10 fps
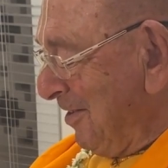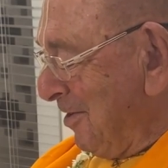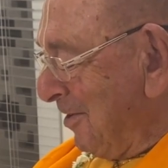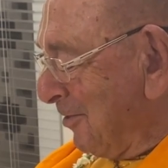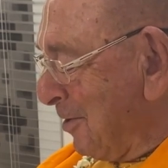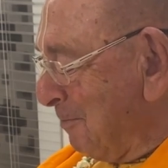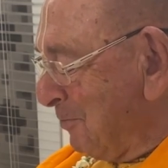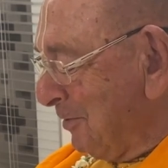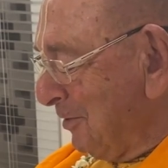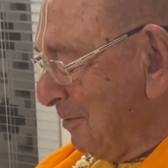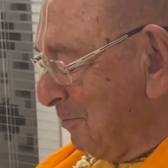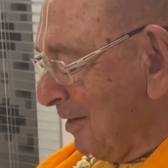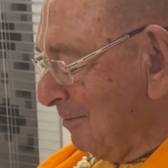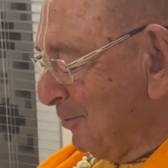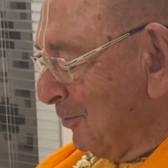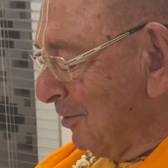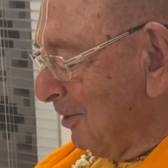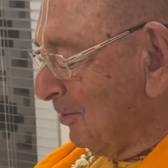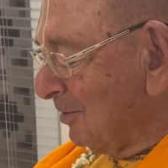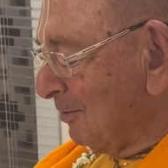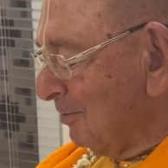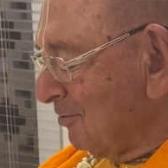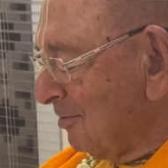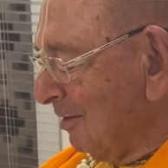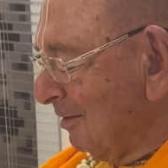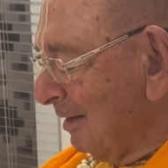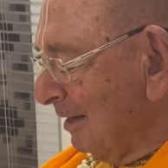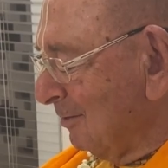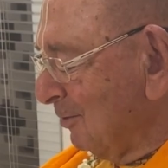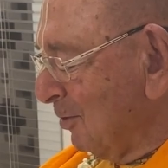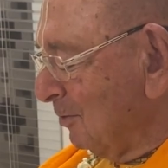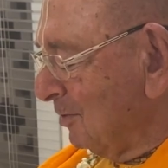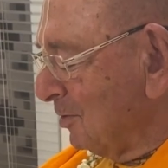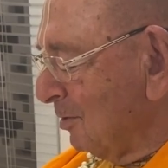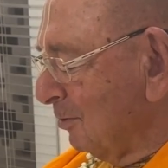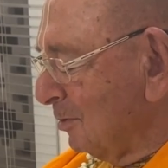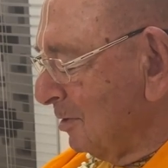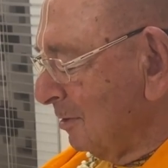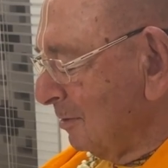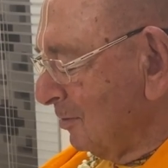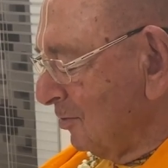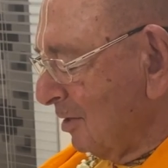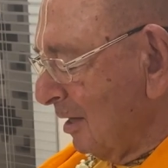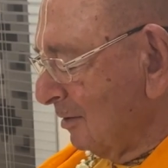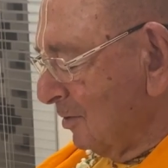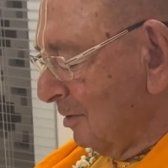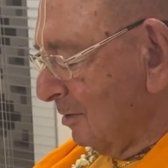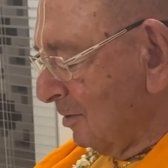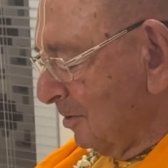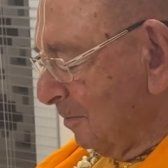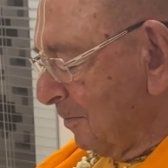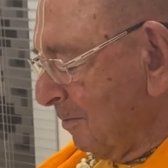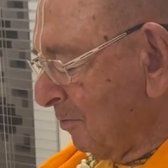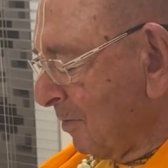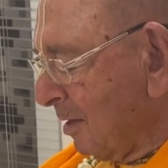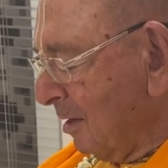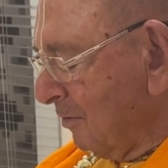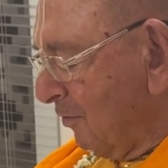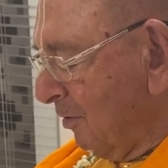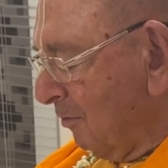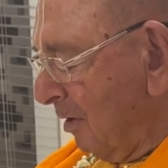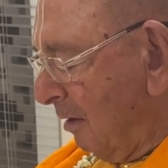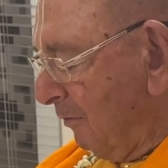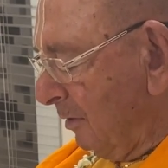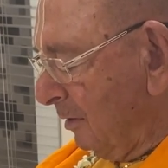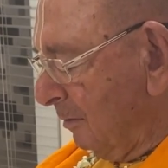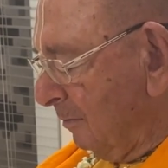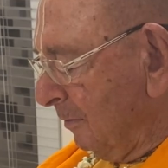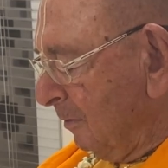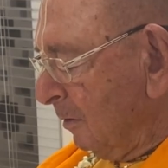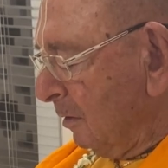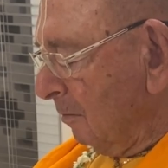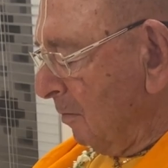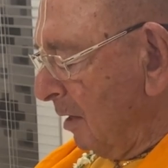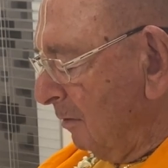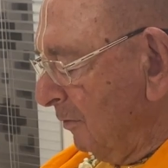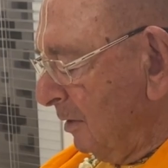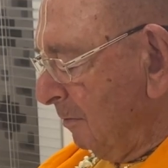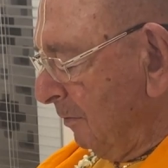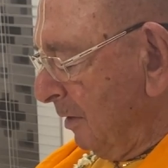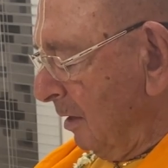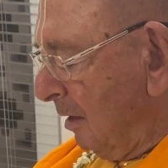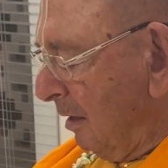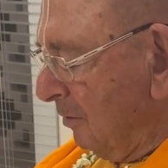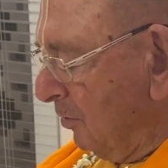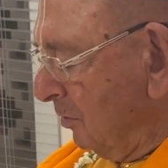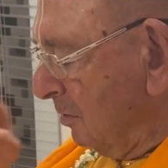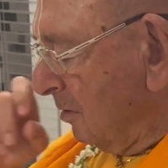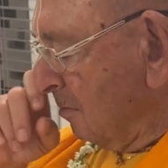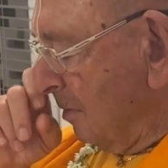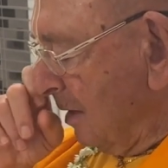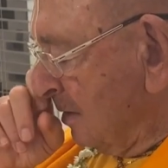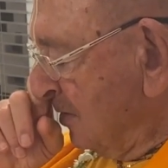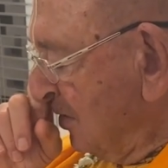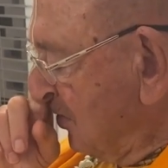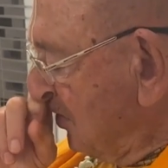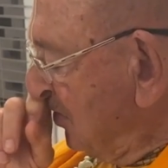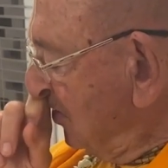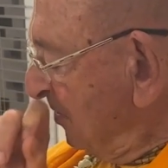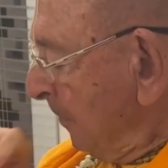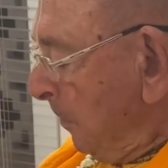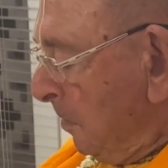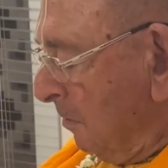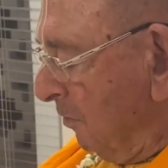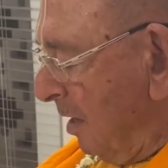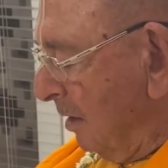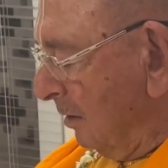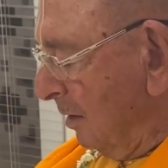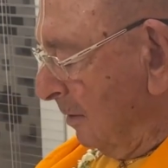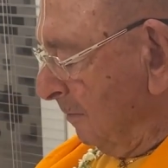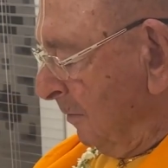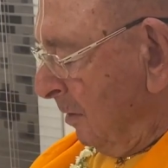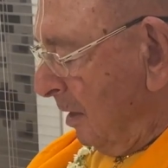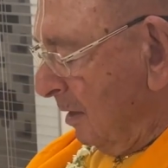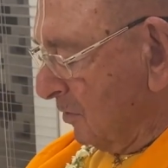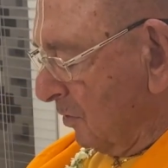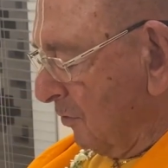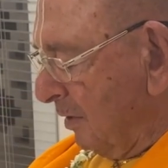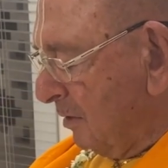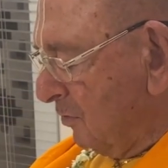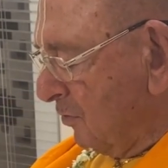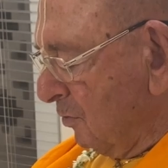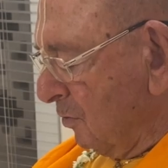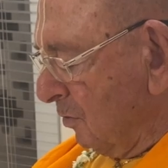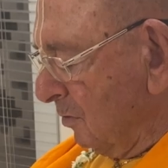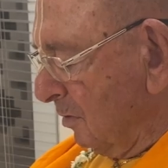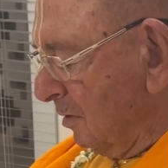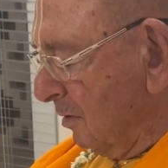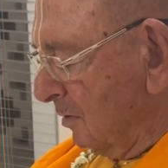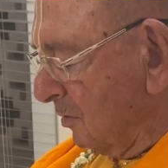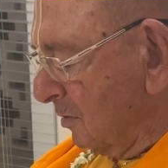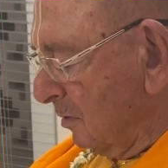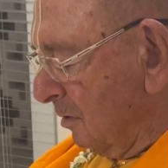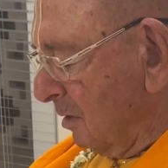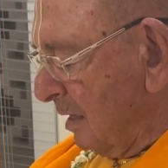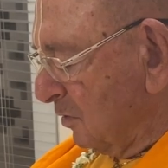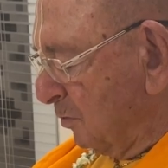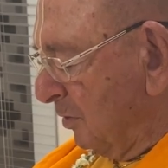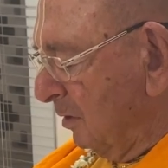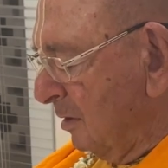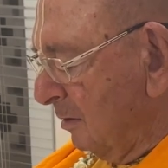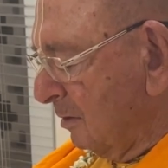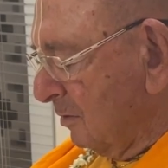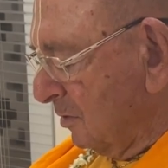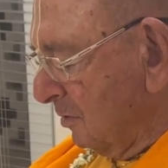Accompanied by both Lord Krishna and her own associates, she exits. Chandravali, Madhavi, I heard that my sister Radha has a great jewel that is as brilliant as the